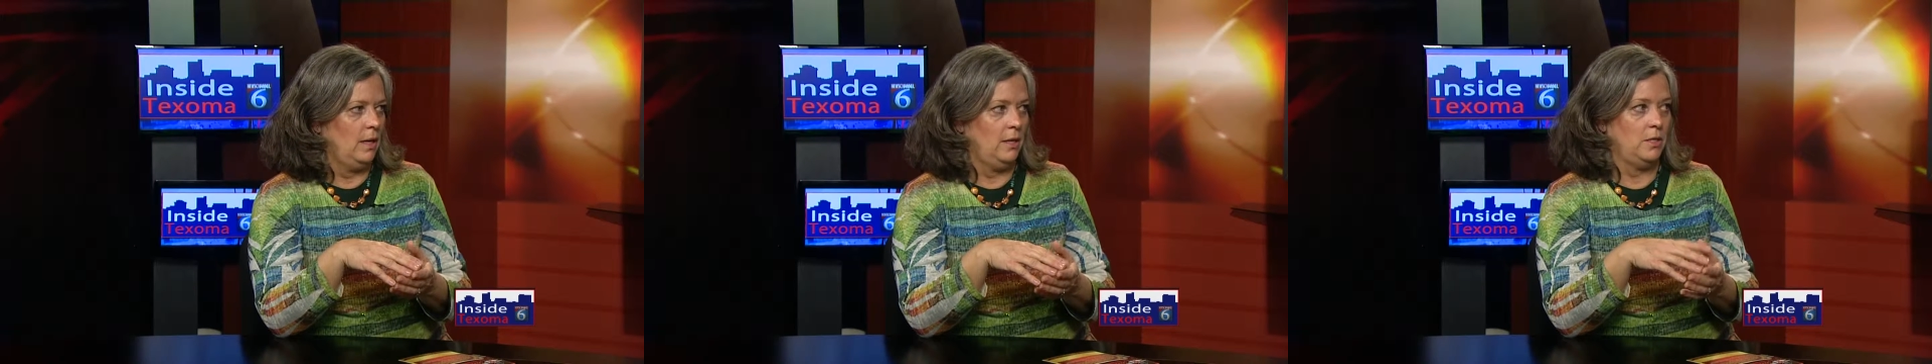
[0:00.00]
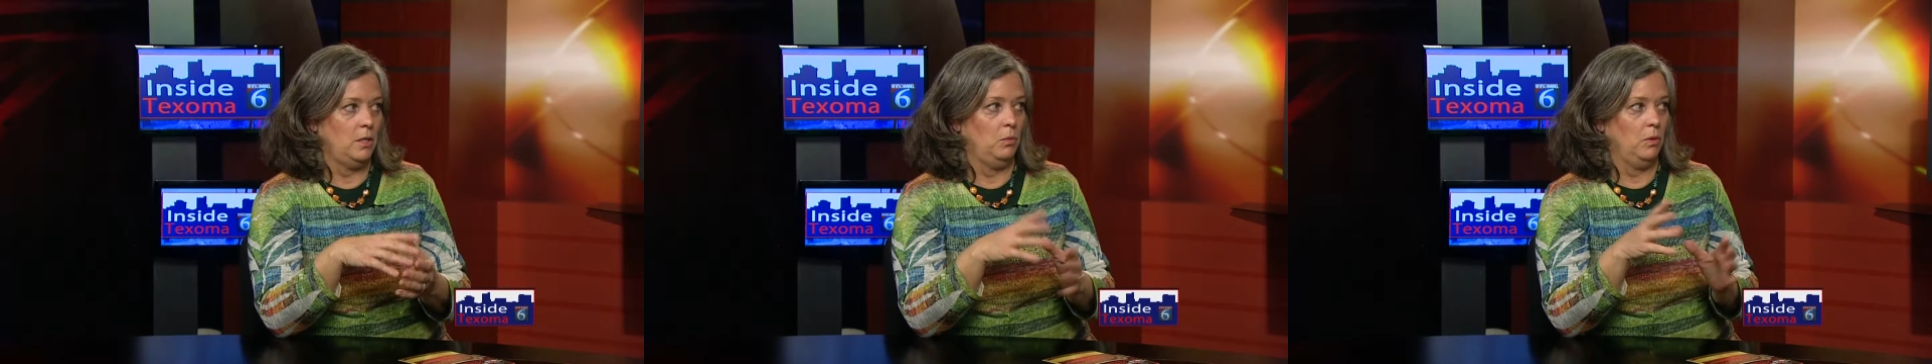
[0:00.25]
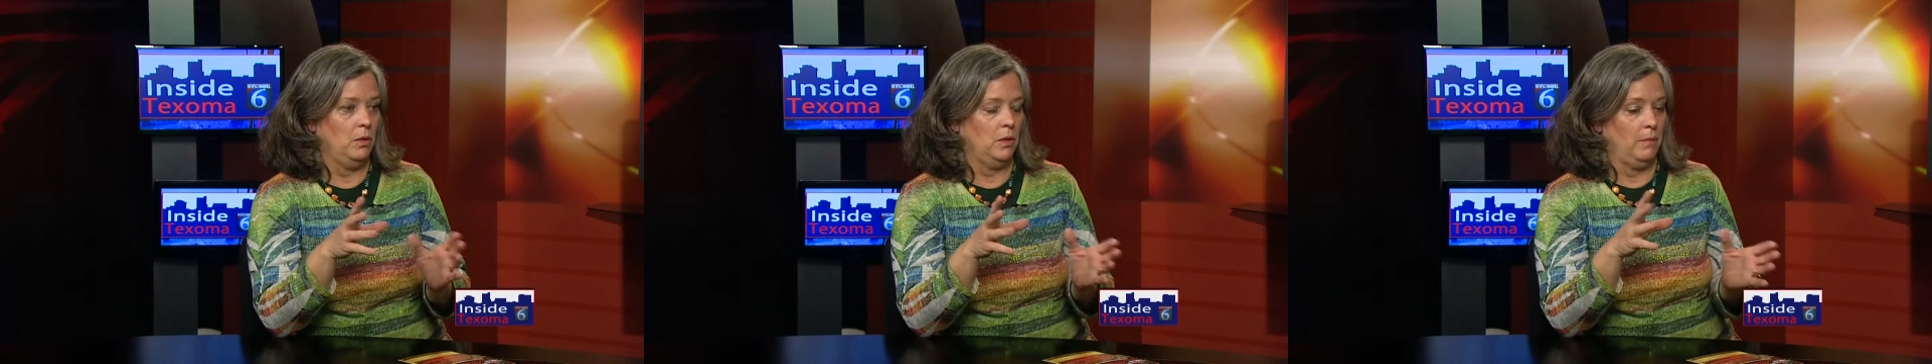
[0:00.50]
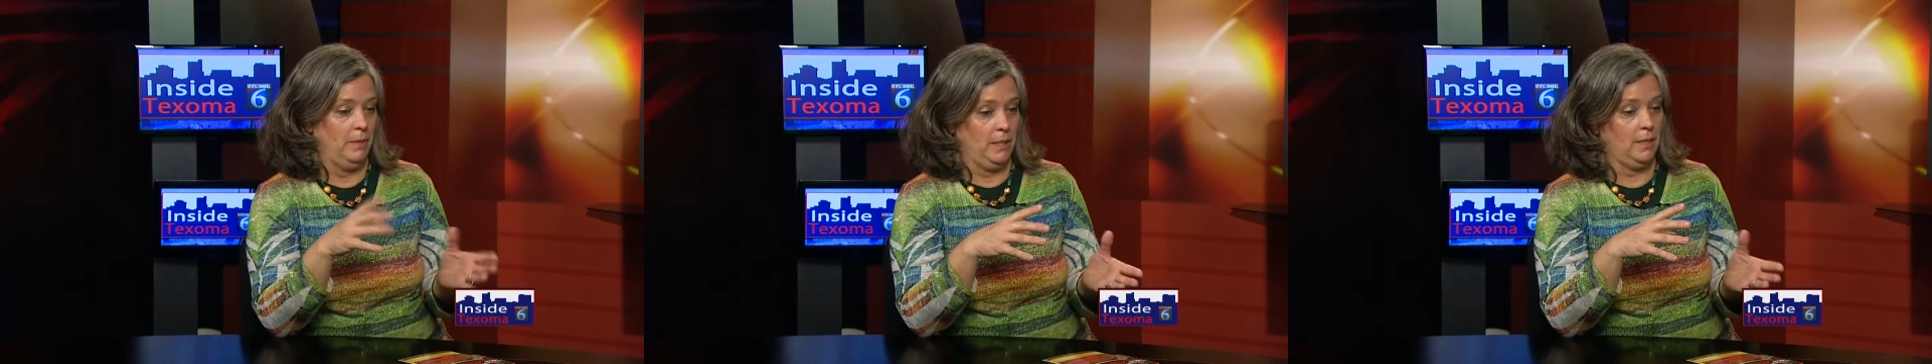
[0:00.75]
And so
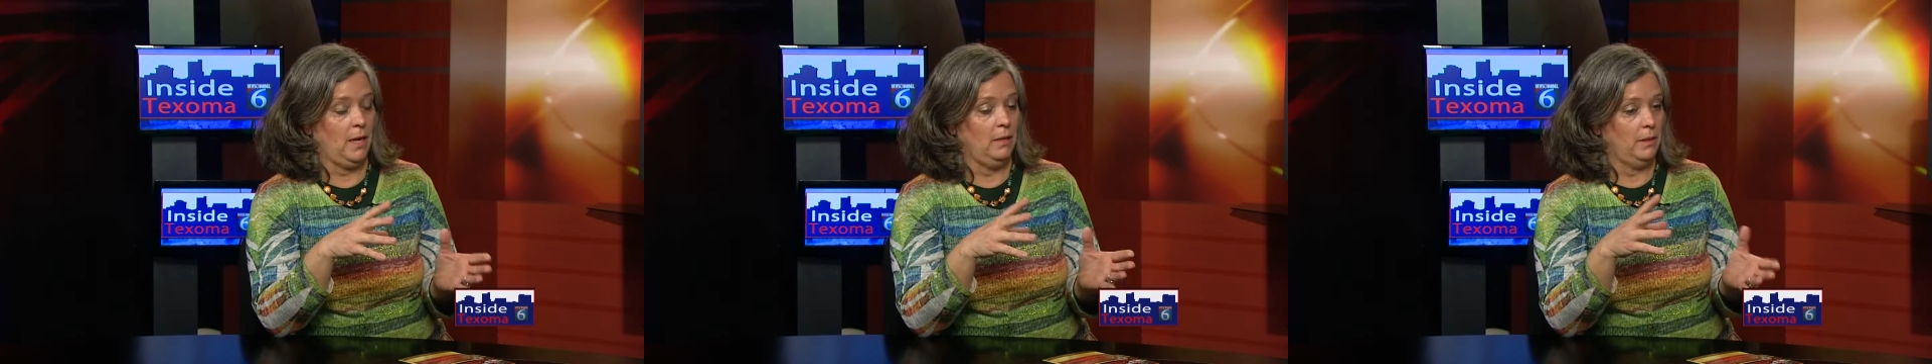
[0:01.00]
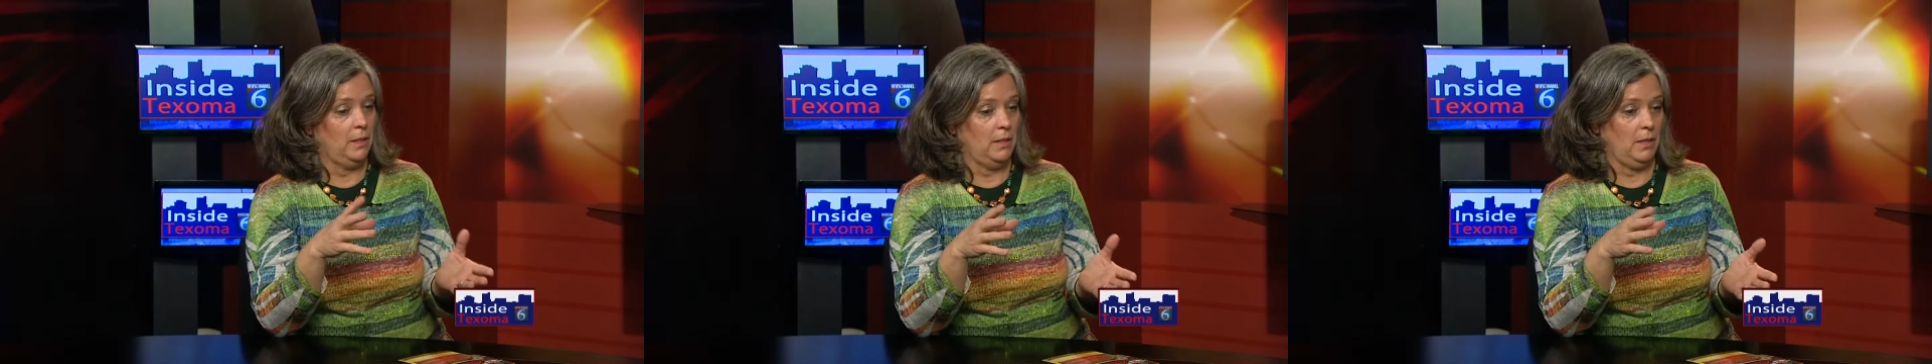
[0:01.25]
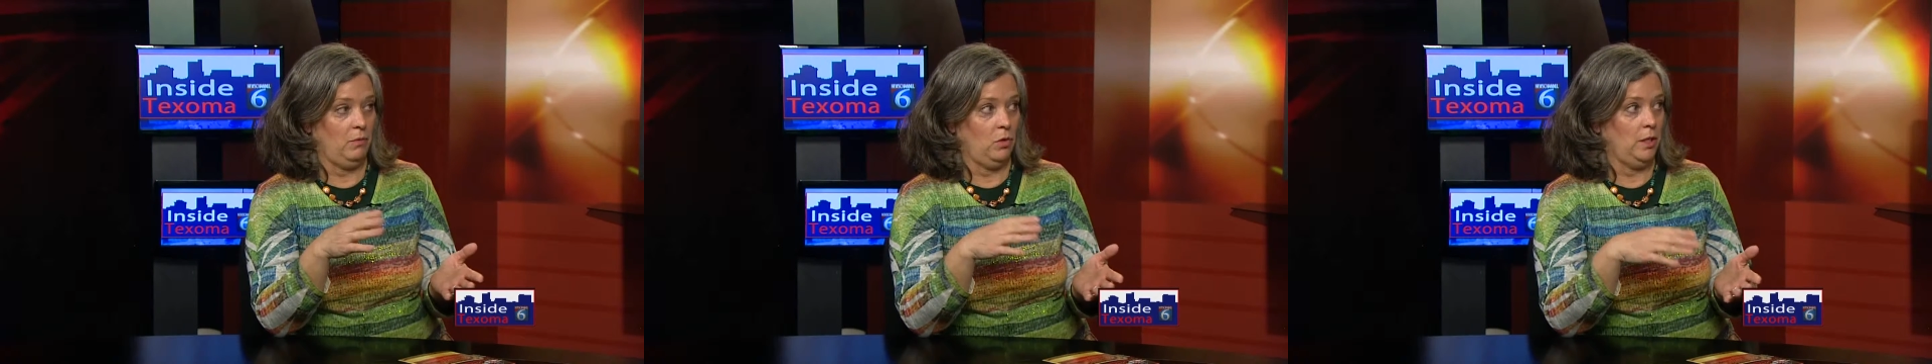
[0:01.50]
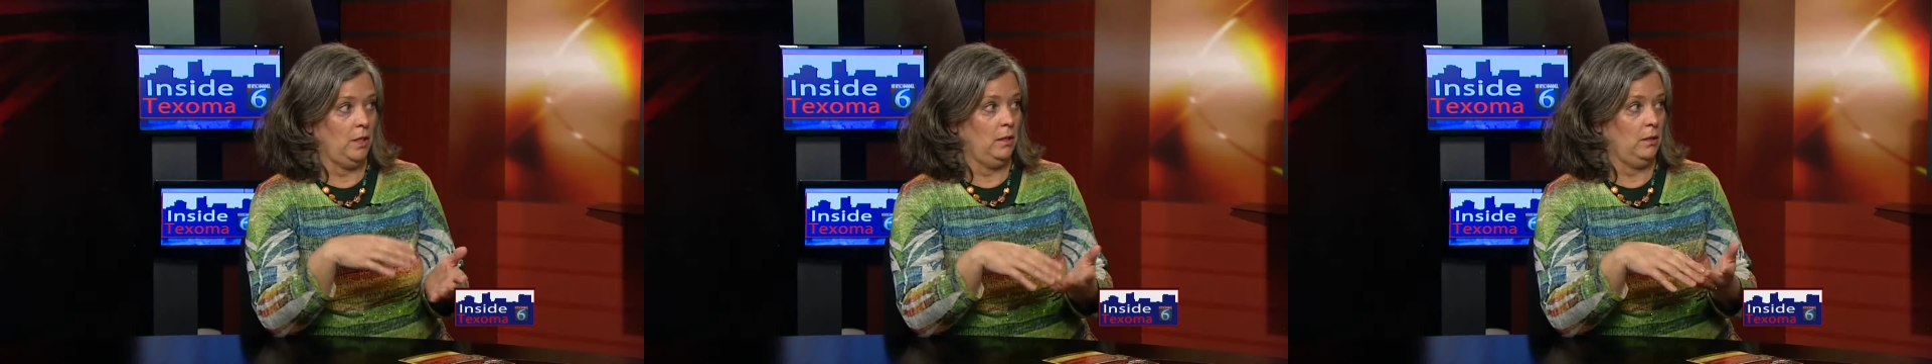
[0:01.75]
I'm excited because they've
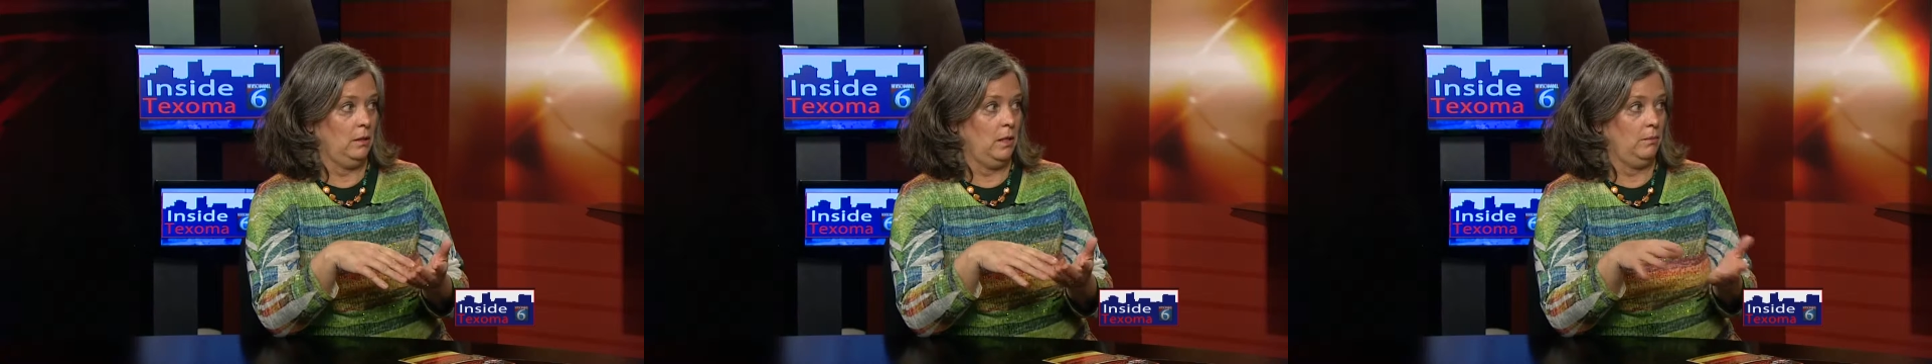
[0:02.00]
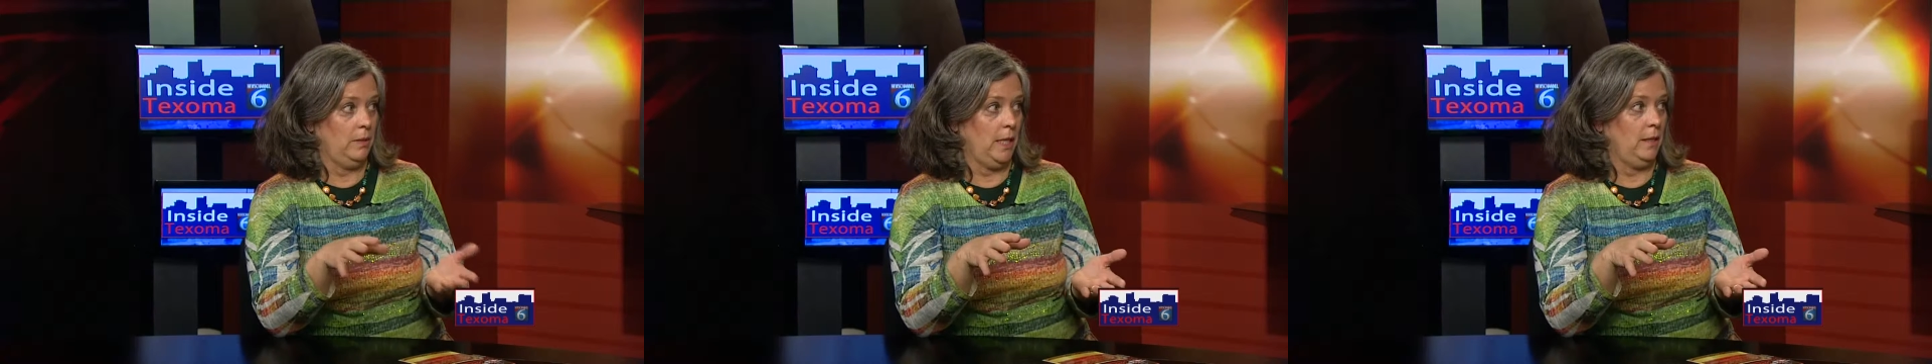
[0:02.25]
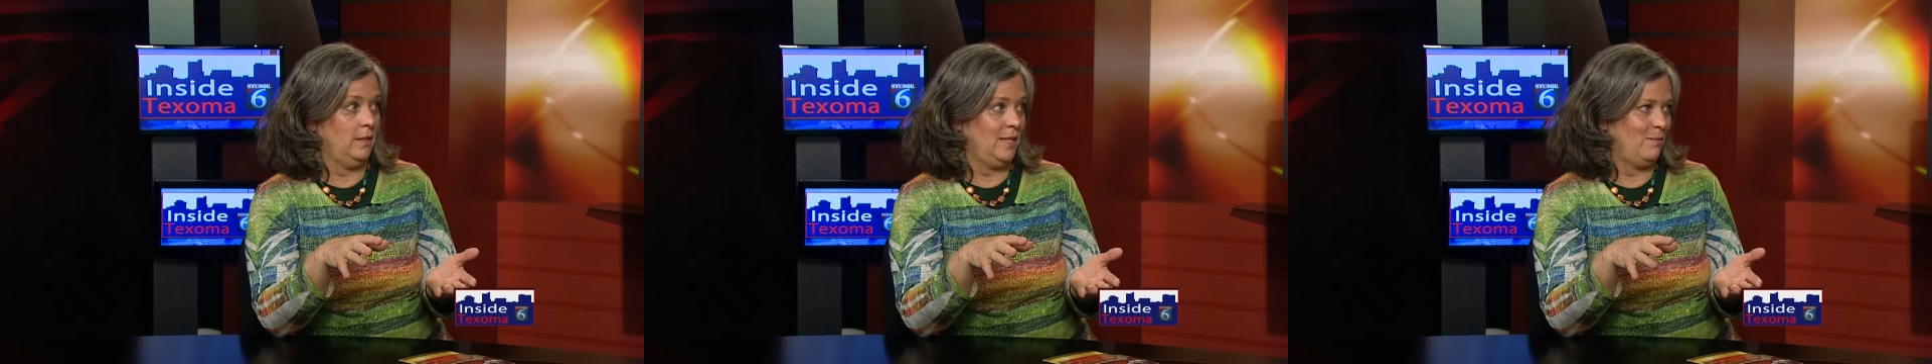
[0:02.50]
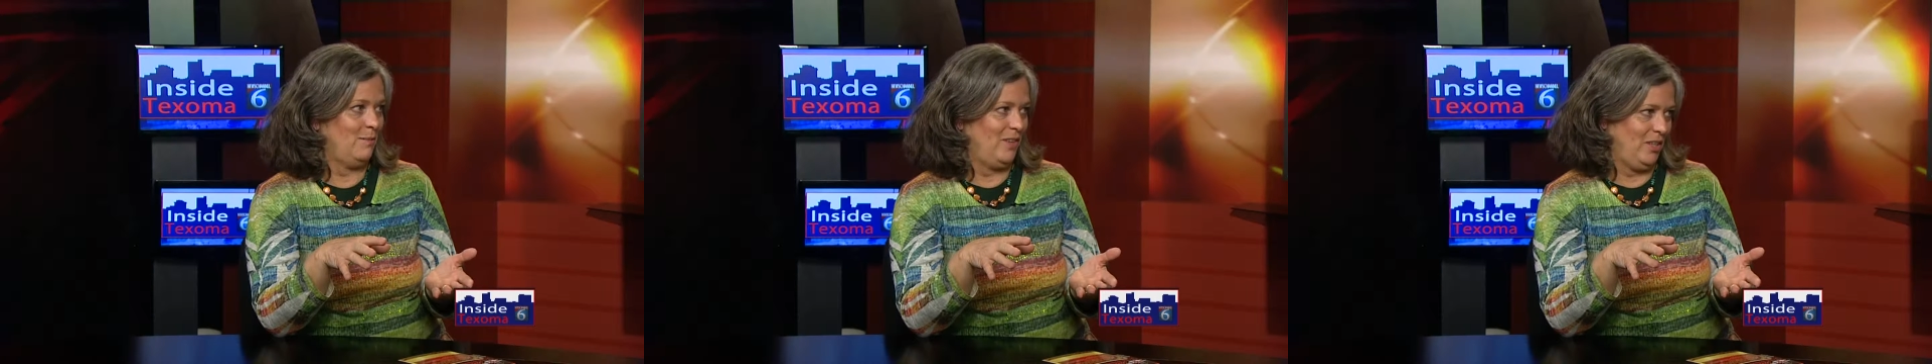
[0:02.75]
already updated
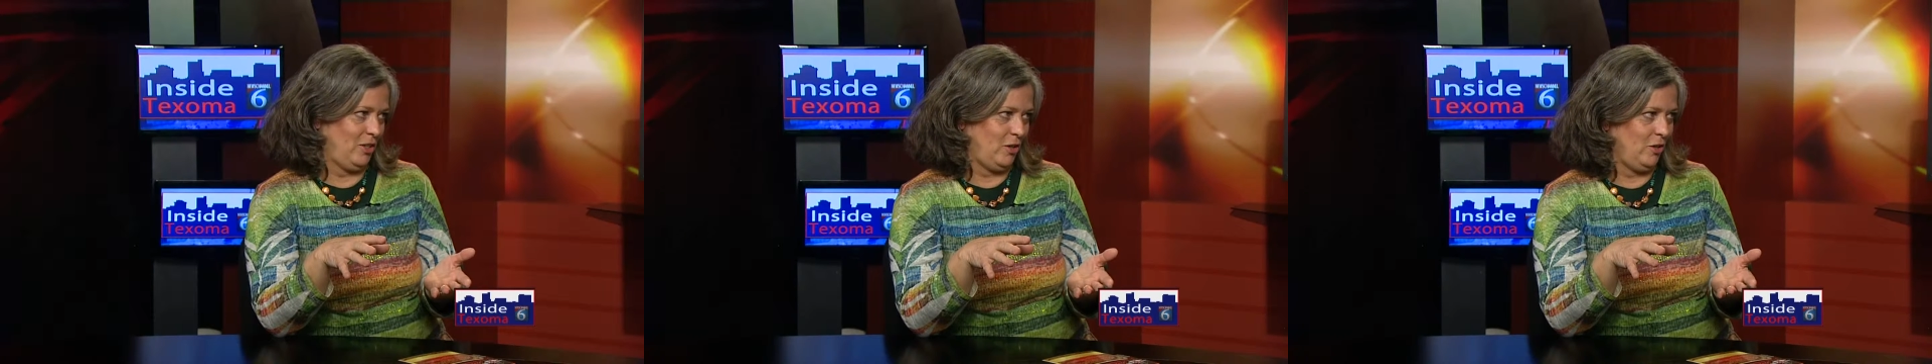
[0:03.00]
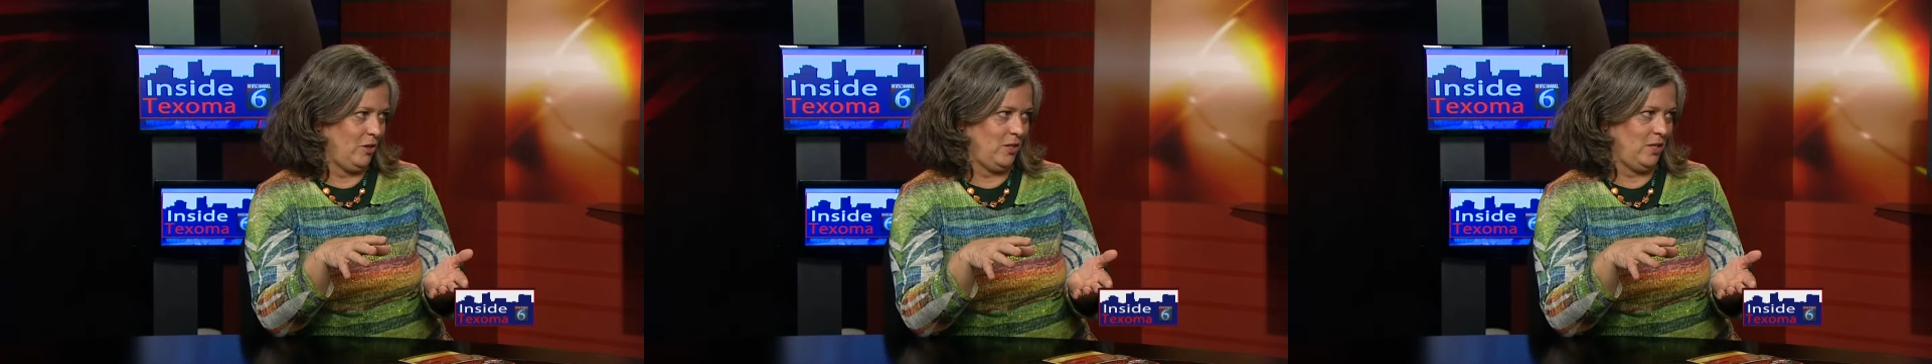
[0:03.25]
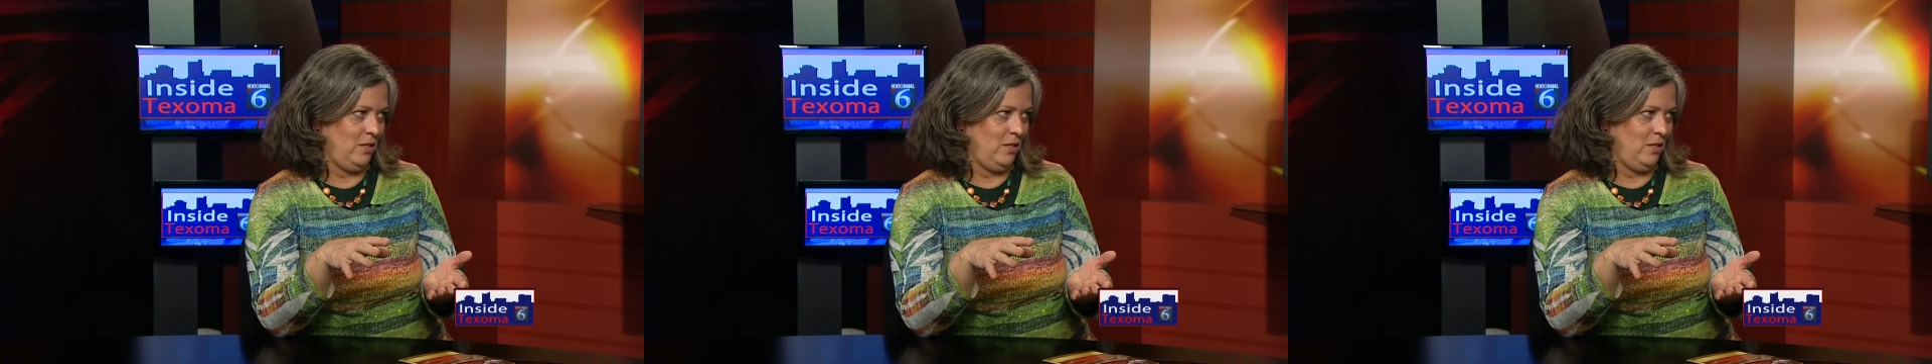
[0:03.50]
some of our cars,